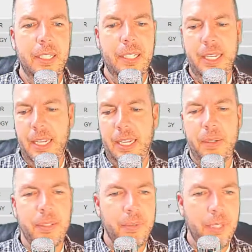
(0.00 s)
and
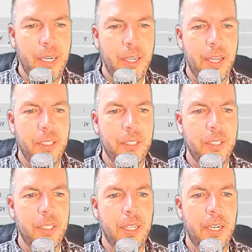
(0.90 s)
got a lot
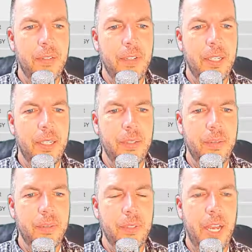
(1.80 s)
of
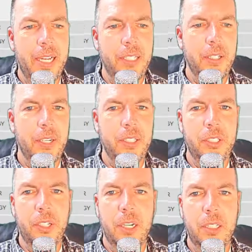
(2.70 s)
lines here on the
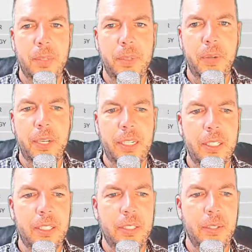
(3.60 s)
chart. So let me go ahead and
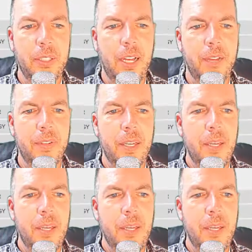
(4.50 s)
clear those off.